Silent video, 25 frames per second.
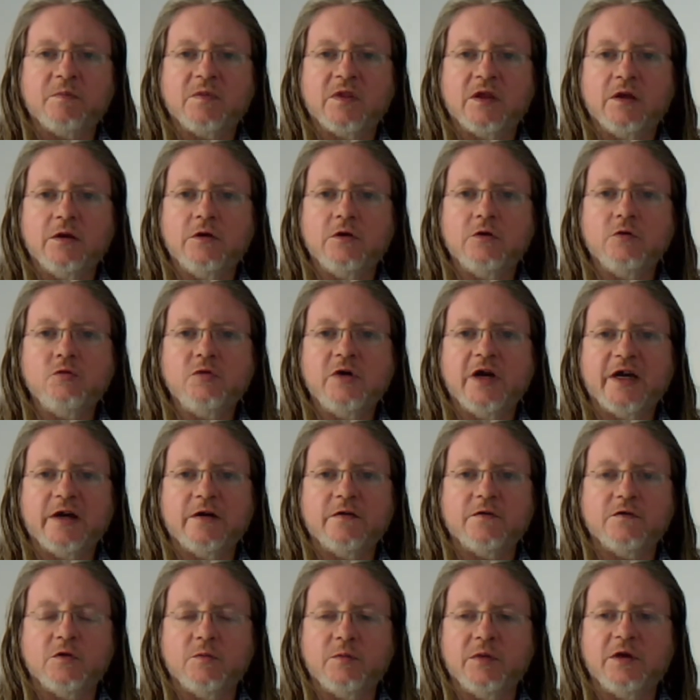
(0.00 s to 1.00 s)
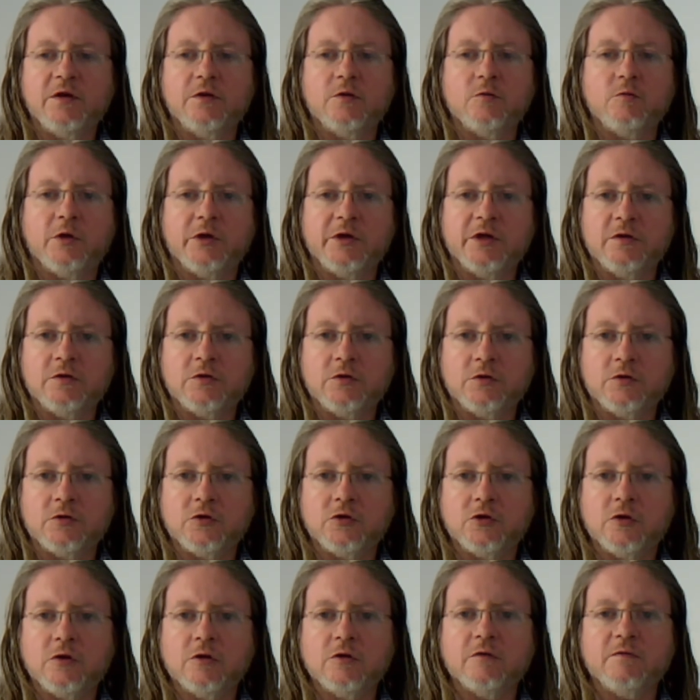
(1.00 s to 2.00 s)
You have to be the one in
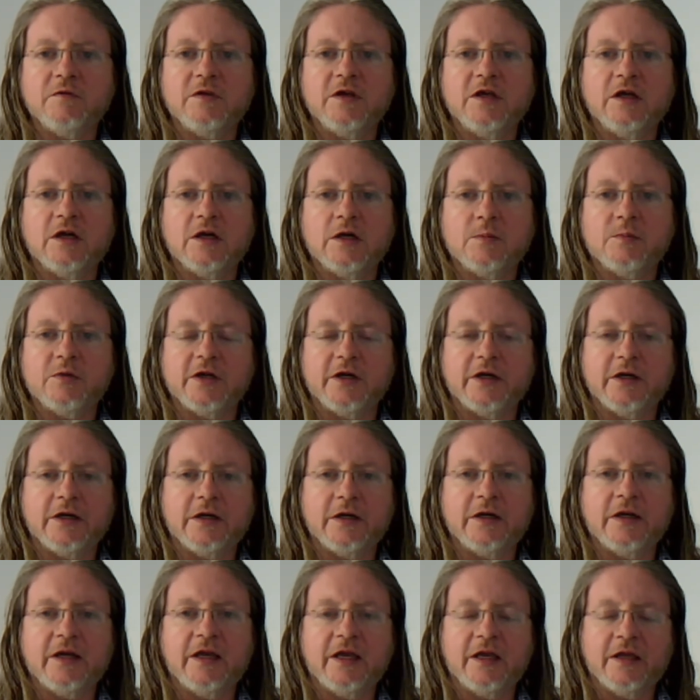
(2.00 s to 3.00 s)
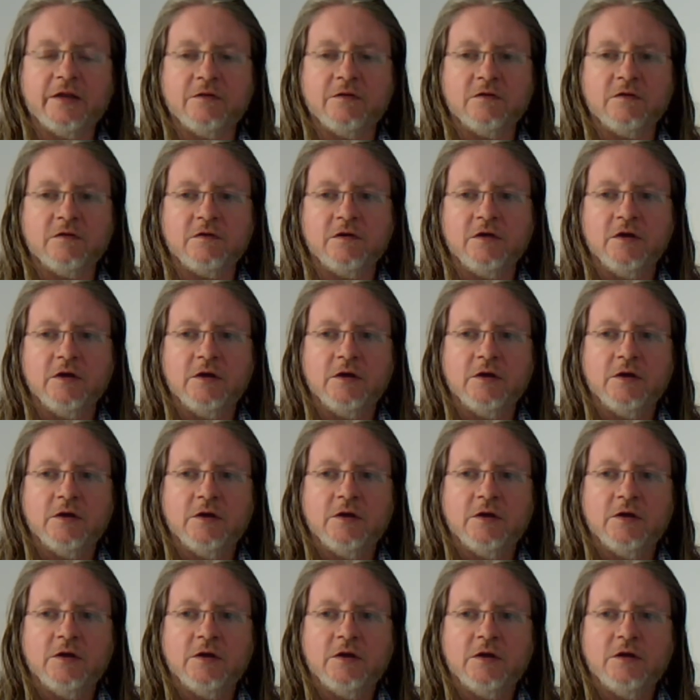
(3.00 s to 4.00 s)
control of the airplane, and
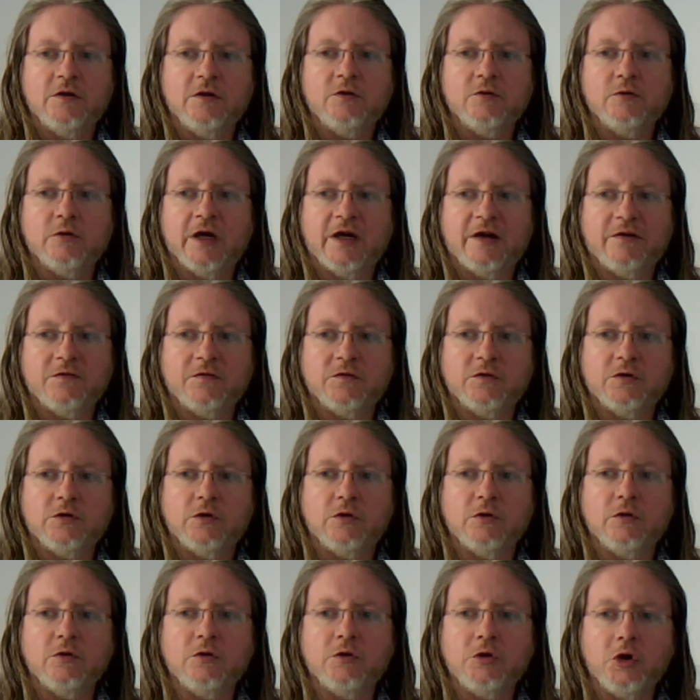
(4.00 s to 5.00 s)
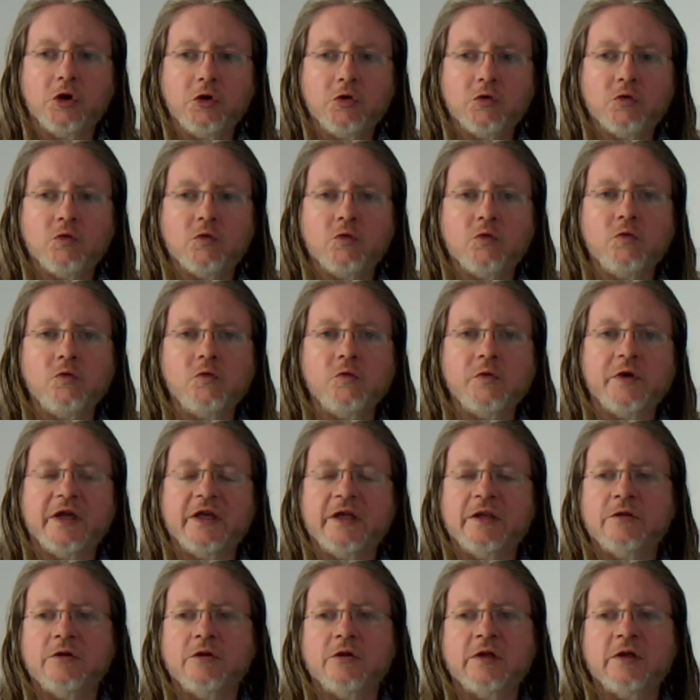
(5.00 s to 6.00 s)
you have to know
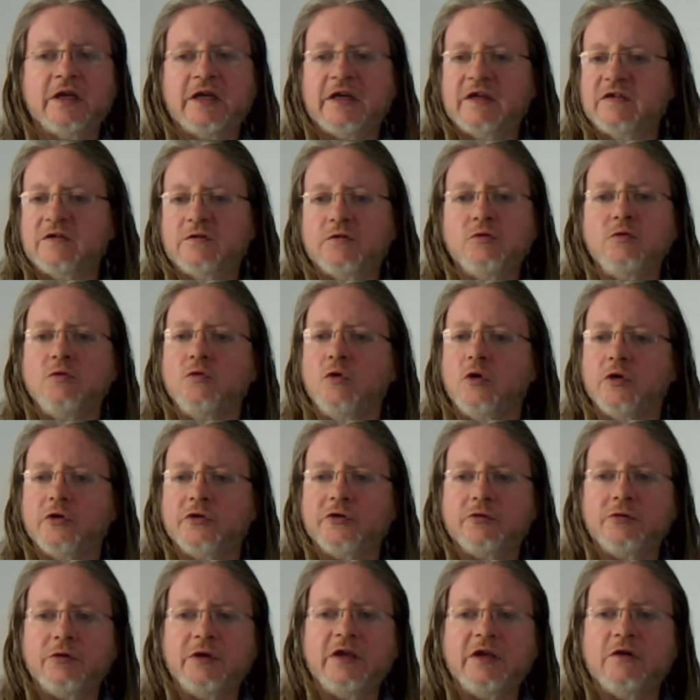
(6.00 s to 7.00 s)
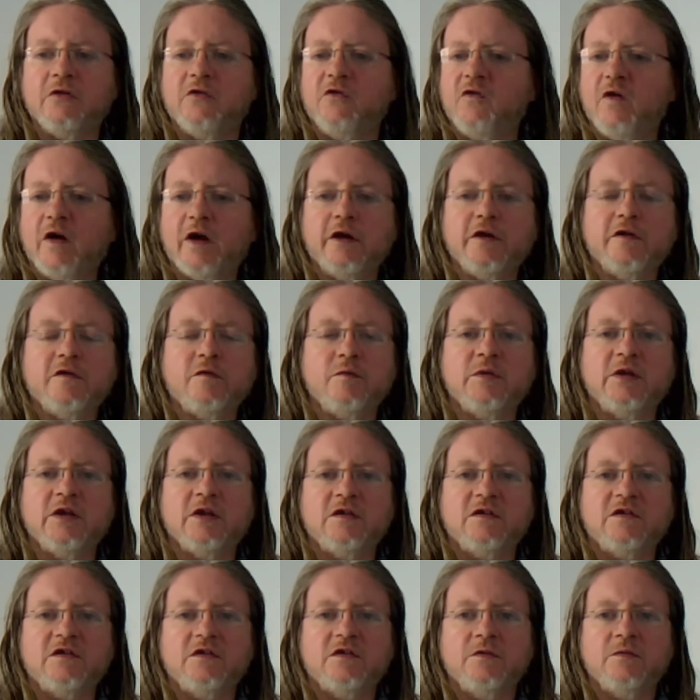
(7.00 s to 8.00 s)
in the next 2 or 3 or 5
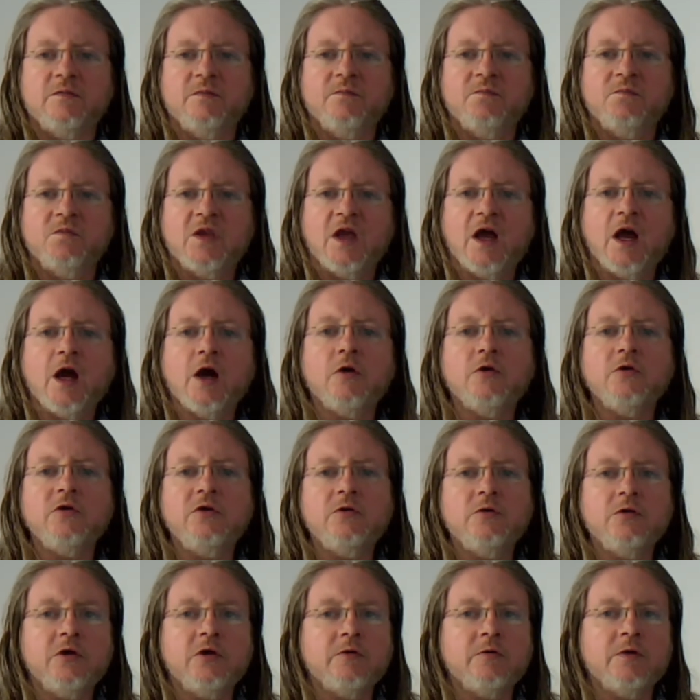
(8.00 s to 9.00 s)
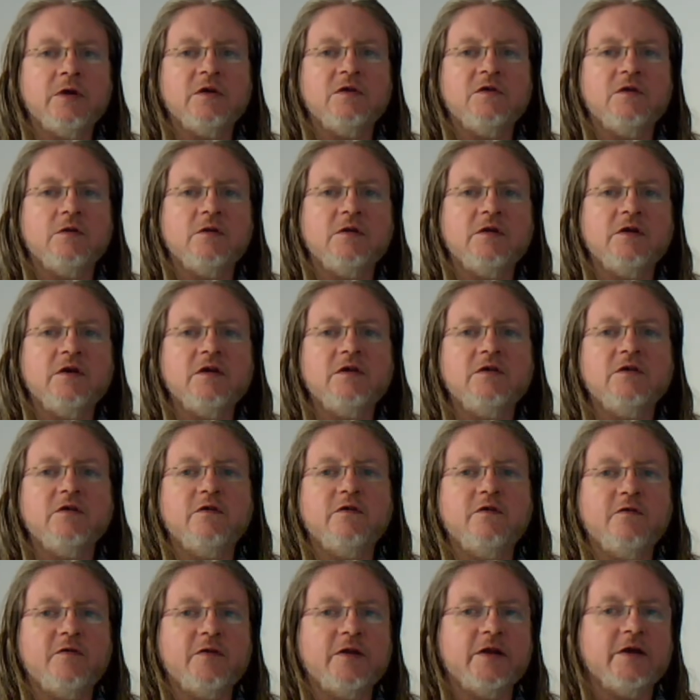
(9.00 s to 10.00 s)
minutes how you're going to lead your
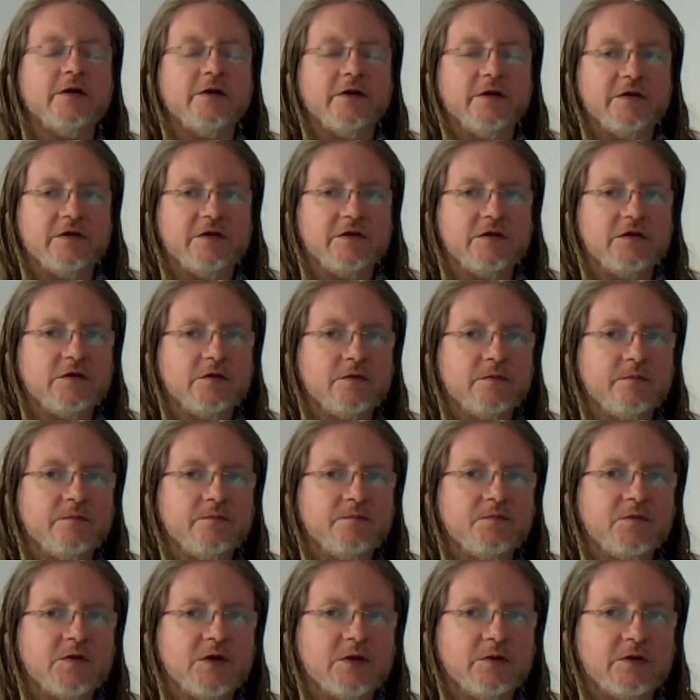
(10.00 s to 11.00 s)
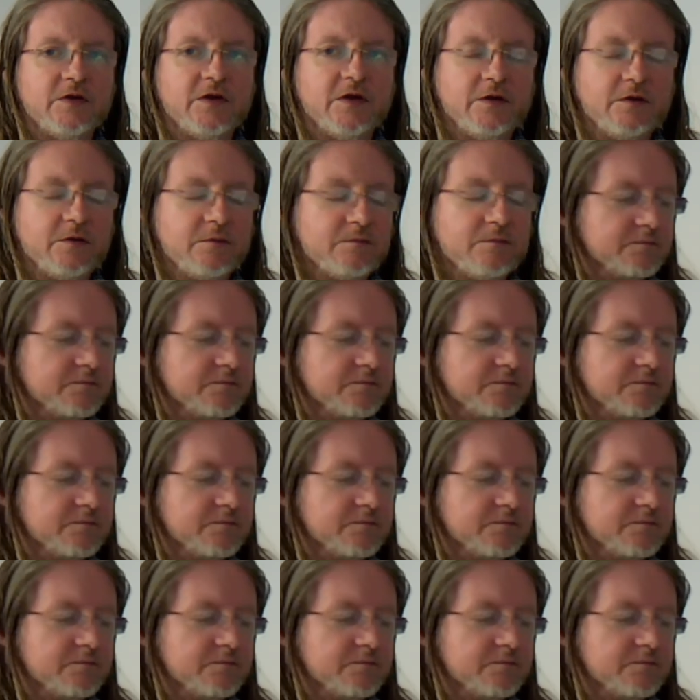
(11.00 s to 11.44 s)
flight. Okay?